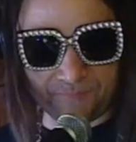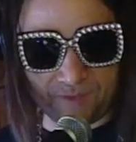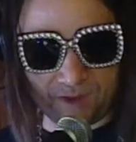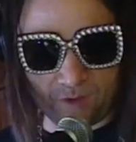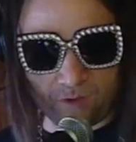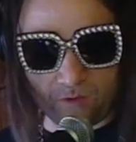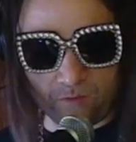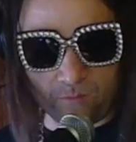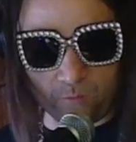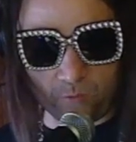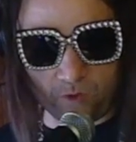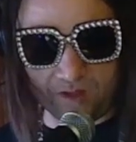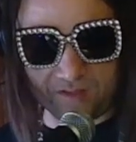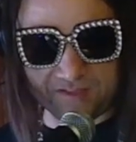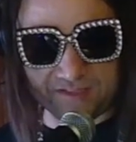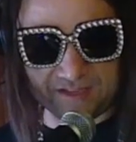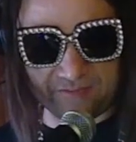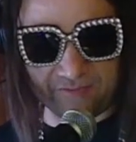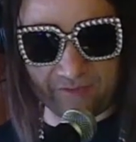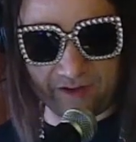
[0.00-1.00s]
once
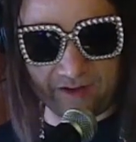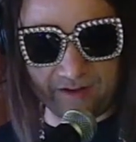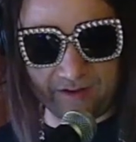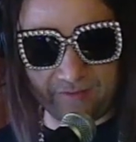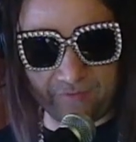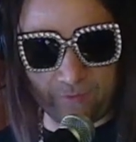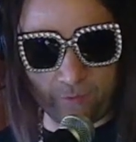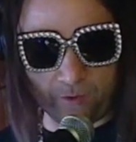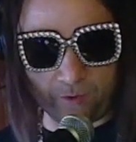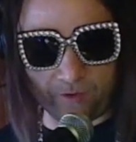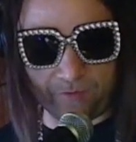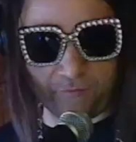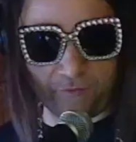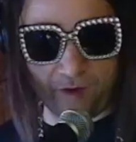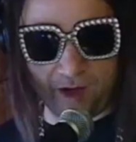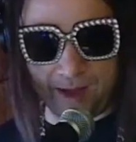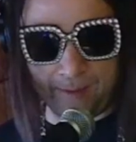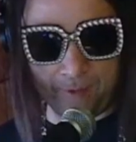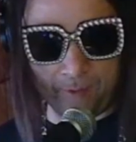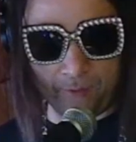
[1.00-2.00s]
every 4th
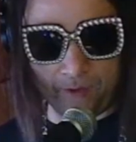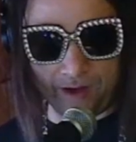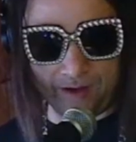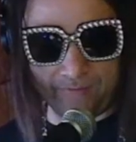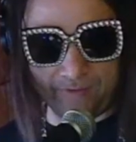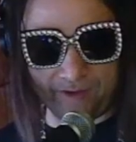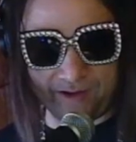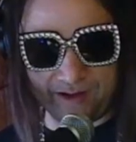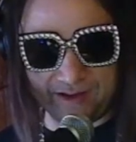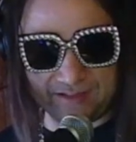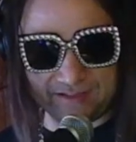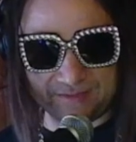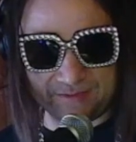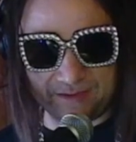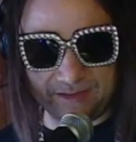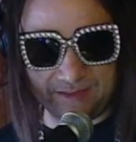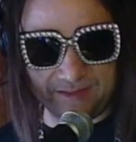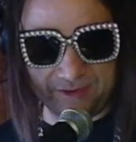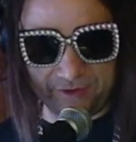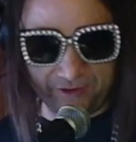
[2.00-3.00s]
frame or whatever. He's
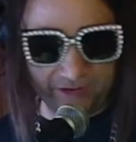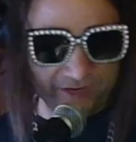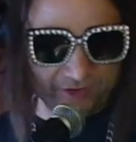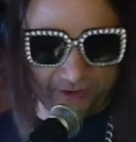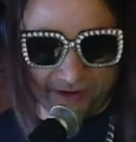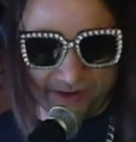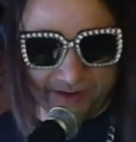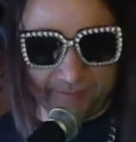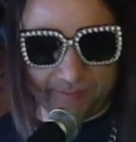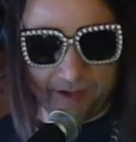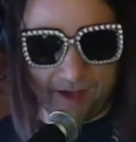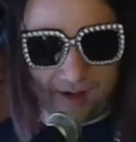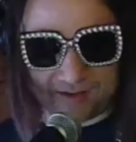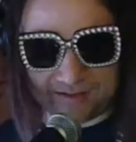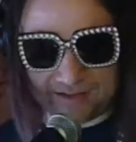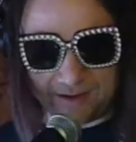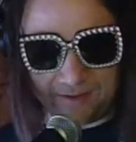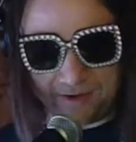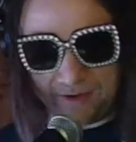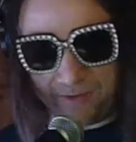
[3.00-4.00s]
in your hitbox. I
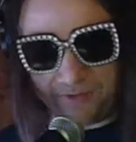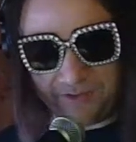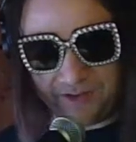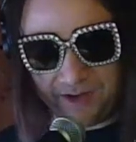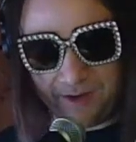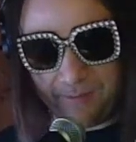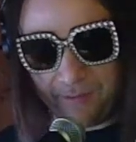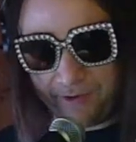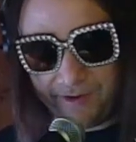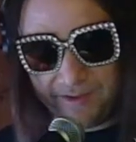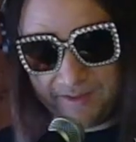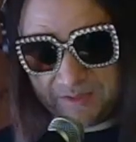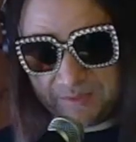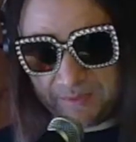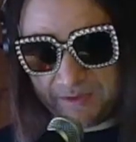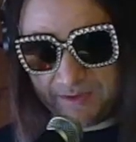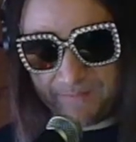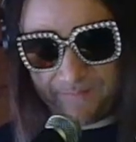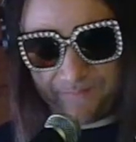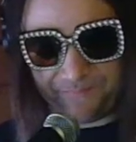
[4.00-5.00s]
don't know what the number is,
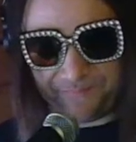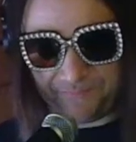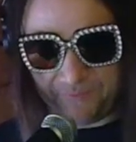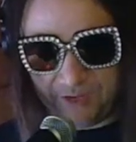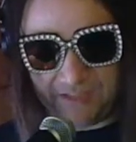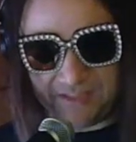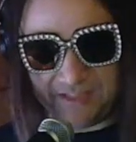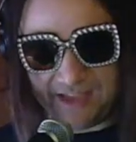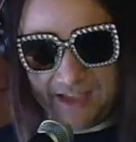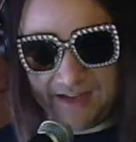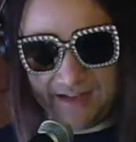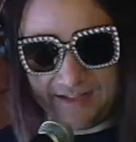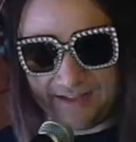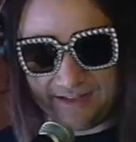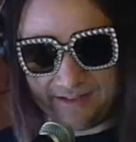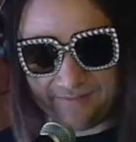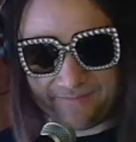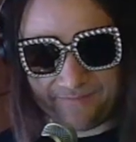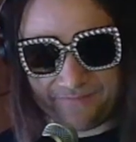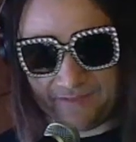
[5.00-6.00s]
but you get the
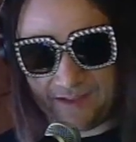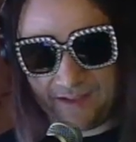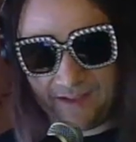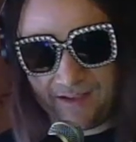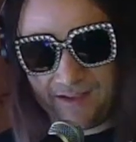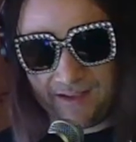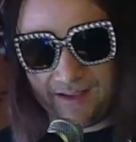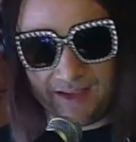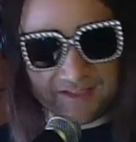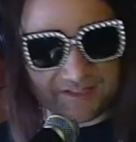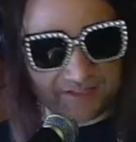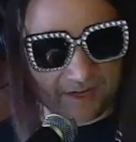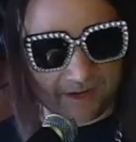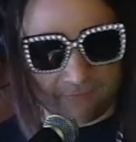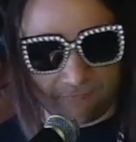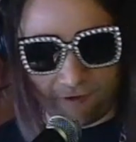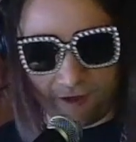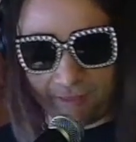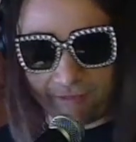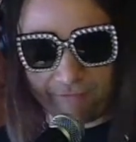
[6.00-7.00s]
idea. He's going to
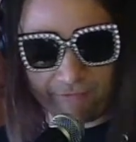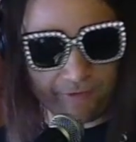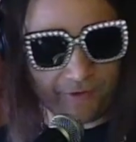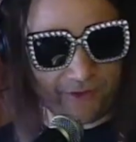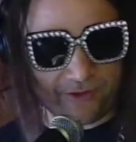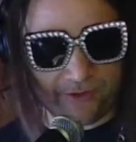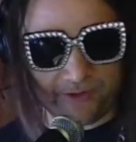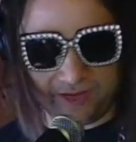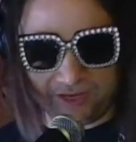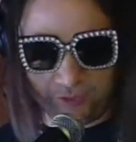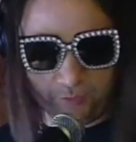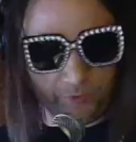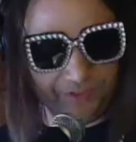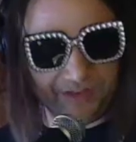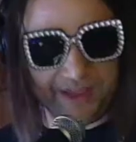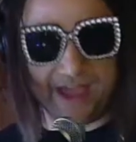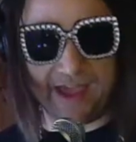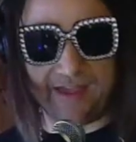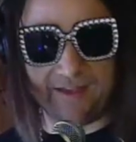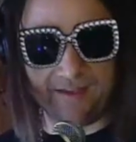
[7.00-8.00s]
run through you and you will
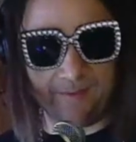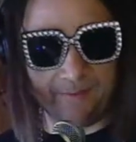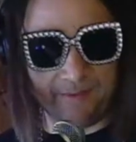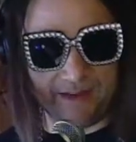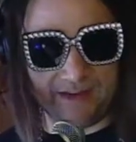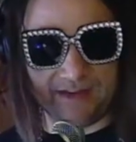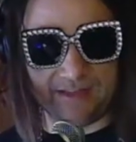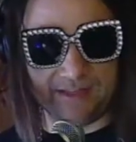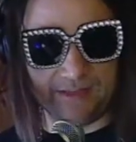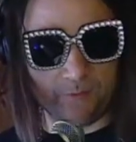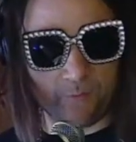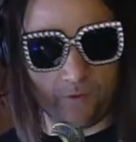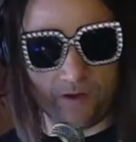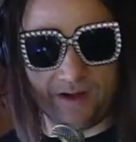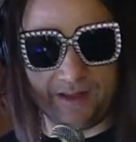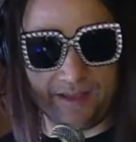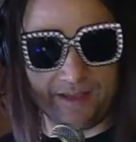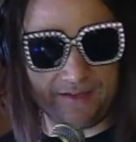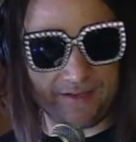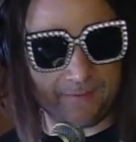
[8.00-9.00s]
die. Immediately, one
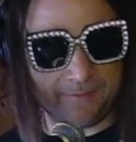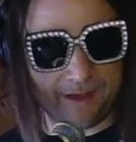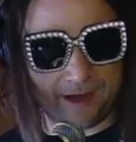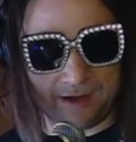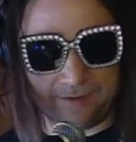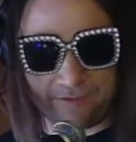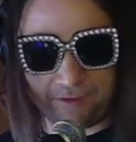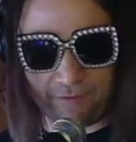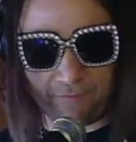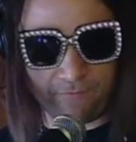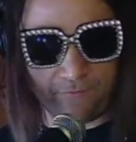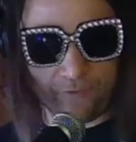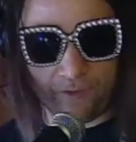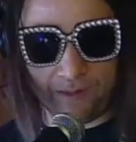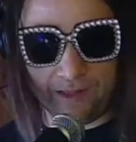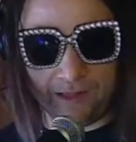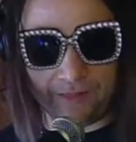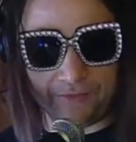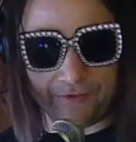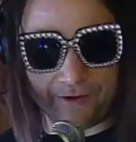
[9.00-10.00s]
hit. Doesn't matter if you have full
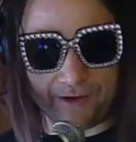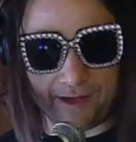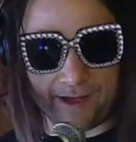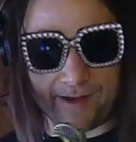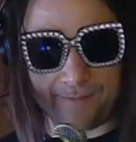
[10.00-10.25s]
health or not.